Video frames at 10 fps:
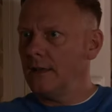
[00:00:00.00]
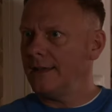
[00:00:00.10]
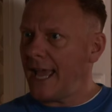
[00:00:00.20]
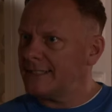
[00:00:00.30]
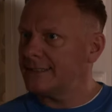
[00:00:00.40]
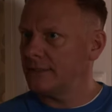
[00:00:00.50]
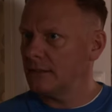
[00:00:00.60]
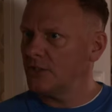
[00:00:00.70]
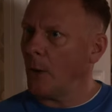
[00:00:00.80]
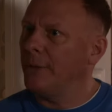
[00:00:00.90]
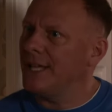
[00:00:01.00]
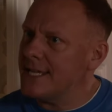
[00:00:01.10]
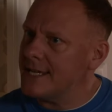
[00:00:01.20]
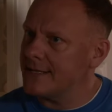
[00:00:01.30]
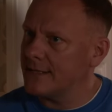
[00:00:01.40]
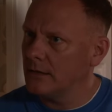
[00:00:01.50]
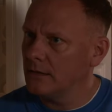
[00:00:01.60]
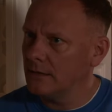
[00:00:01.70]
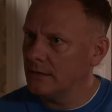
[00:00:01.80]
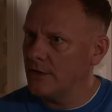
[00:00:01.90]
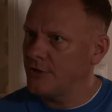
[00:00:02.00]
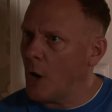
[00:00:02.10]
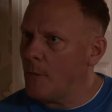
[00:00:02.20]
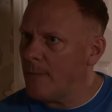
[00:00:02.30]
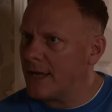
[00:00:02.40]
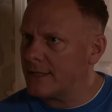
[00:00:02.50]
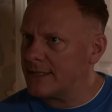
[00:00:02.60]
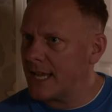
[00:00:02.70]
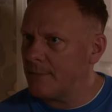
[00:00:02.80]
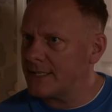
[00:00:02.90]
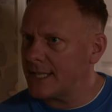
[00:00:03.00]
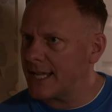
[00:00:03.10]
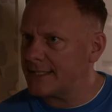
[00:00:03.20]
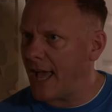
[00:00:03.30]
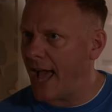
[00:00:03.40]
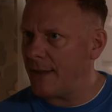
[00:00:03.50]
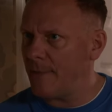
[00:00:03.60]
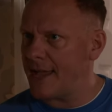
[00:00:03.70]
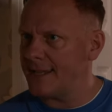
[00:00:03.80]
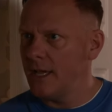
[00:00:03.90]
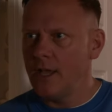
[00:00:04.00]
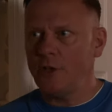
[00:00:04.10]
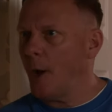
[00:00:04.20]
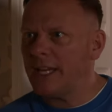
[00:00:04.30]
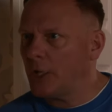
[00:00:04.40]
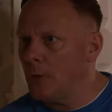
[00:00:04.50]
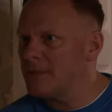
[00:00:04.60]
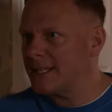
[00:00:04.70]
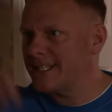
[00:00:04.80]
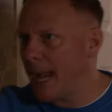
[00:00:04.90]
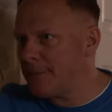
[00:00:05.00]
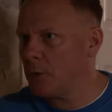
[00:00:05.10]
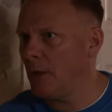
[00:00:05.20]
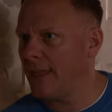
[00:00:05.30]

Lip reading: Yes, so please, don't make the same mistakes that I made. Nobody comes and taps you on